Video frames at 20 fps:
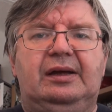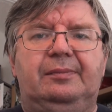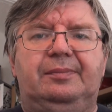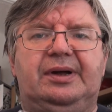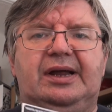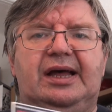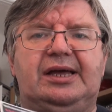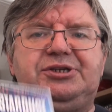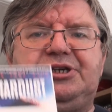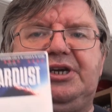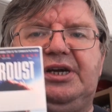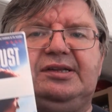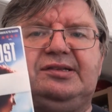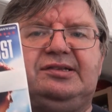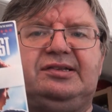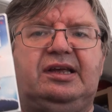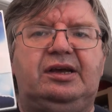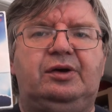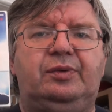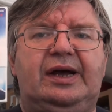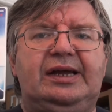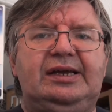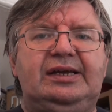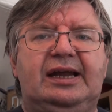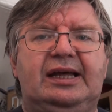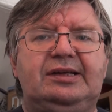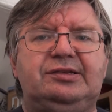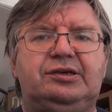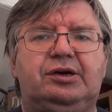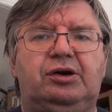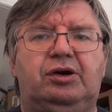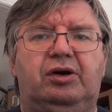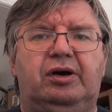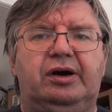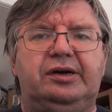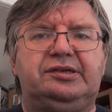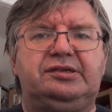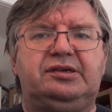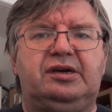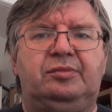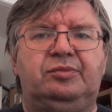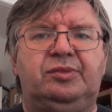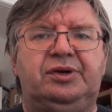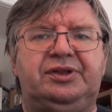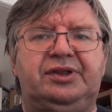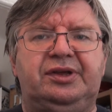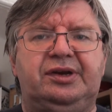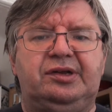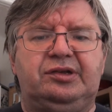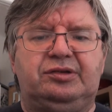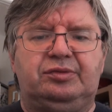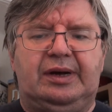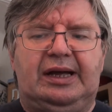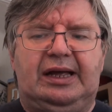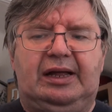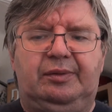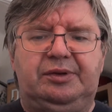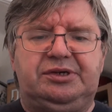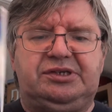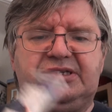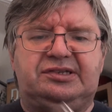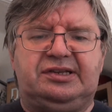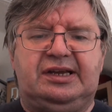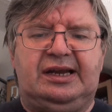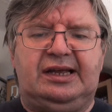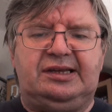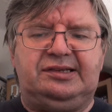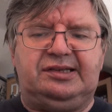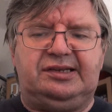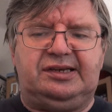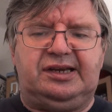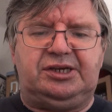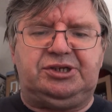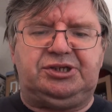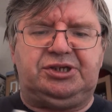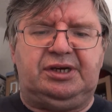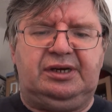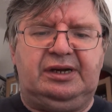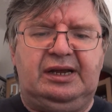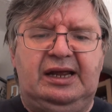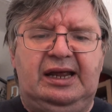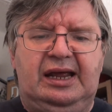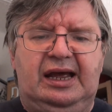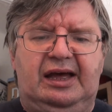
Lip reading: but as you can see, quite nice cards come with it as well, which is a nice addition.